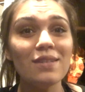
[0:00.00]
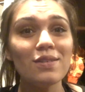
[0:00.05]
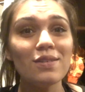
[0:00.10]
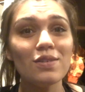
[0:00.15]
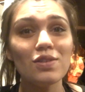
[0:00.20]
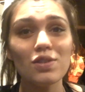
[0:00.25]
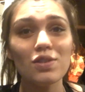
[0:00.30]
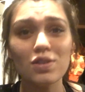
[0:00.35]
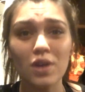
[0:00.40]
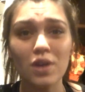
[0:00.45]
I'm
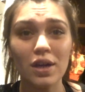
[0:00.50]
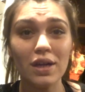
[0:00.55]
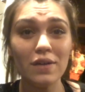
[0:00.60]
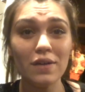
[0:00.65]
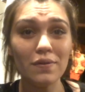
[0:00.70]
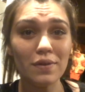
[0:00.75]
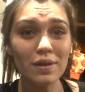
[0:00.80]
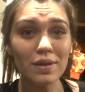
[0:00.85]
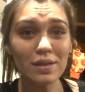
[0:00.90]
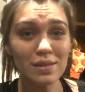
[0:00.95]
sorry
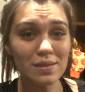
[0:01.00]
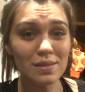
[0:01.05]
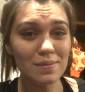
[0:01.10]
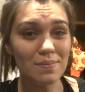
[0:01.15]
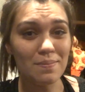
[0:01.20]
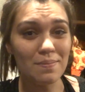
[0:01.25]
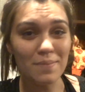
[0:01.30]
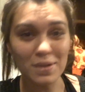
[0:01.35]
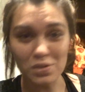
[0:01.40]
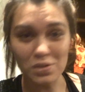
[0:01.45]
for this
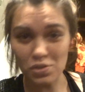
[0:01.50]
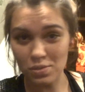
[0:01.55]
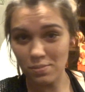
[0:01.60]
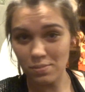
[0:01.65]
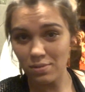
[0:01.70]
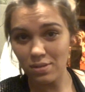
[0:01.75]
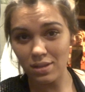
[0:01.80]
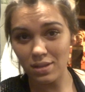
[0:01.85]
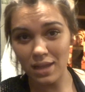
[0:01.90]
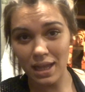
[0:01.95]

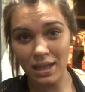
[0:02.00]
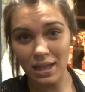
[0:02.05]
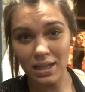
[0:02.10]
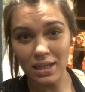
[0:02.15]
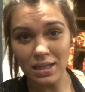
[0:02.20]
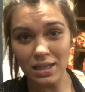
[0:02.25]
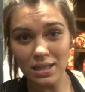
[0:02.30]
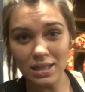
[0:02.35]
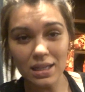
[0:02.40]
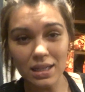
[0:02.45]
miserable
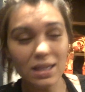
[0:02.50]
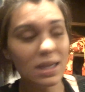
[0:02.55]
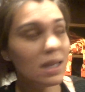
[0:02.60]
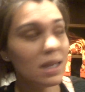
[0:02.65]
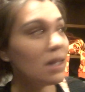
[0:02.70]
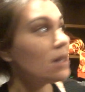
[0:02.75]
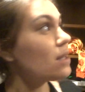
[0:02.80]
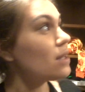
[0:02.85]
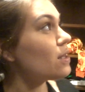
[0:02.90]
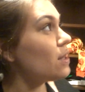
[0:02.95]
lighting
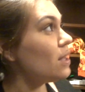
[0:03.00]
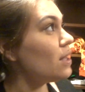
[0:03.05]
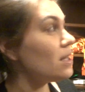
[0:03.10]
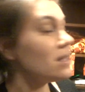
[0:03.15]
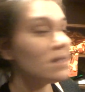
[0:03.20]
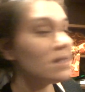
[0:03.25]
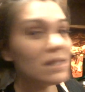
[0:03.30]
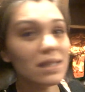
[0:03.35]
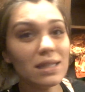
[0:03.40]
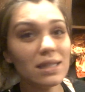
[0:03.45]
in the
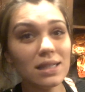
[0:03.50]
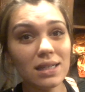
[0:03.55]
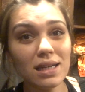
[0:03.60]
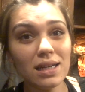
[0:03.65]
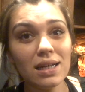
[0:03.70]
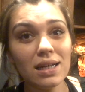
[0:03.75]
closet.